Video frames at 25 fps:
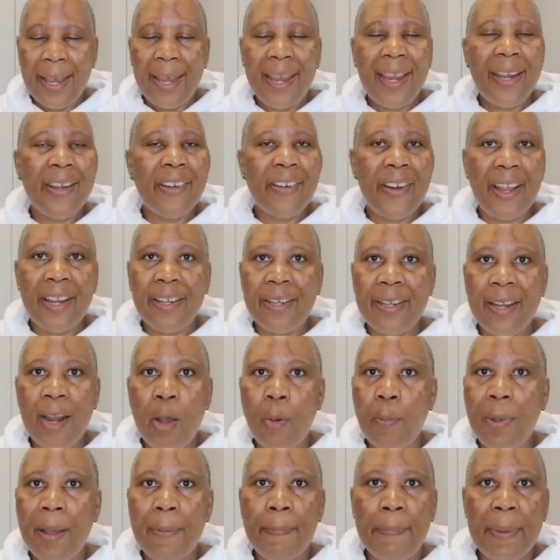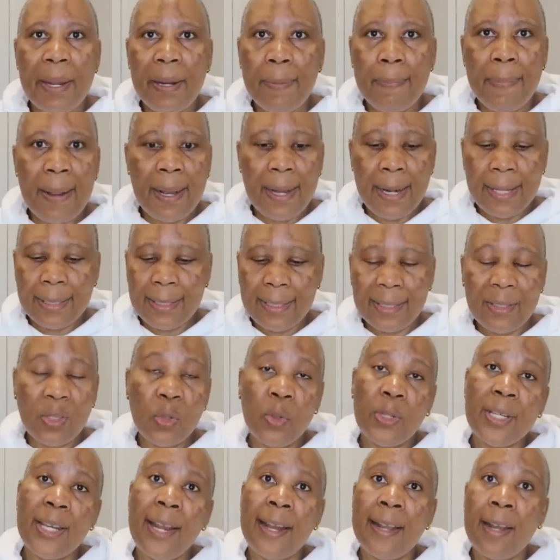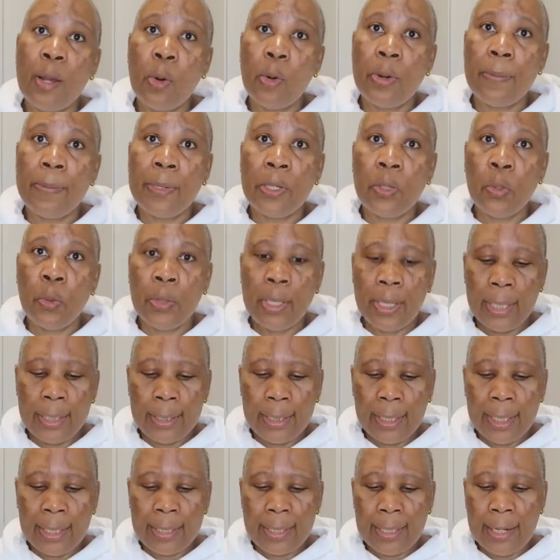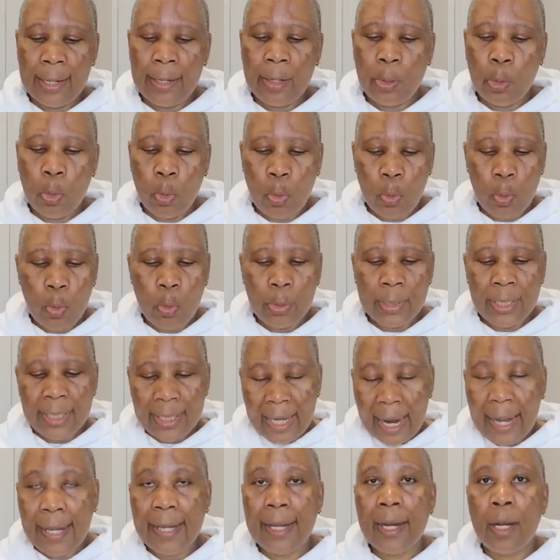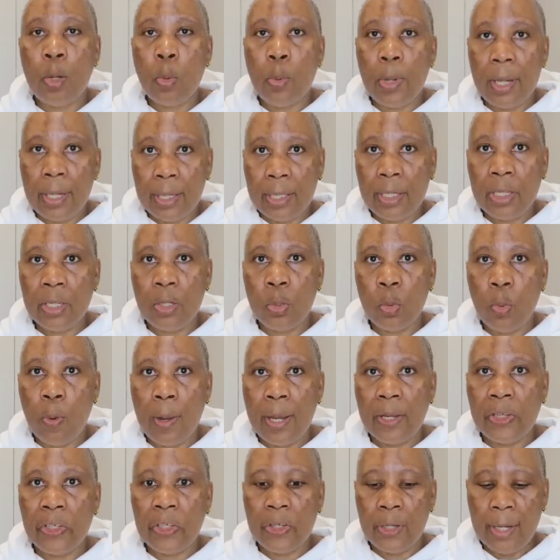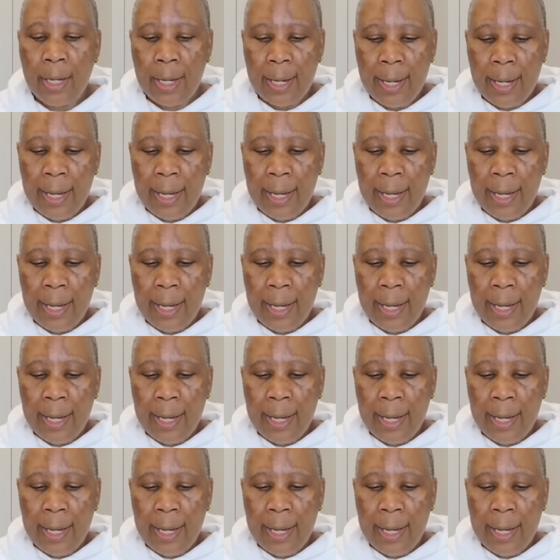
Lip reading: and right now my bank balance is not allowing me to get a Daniel Wellington watch.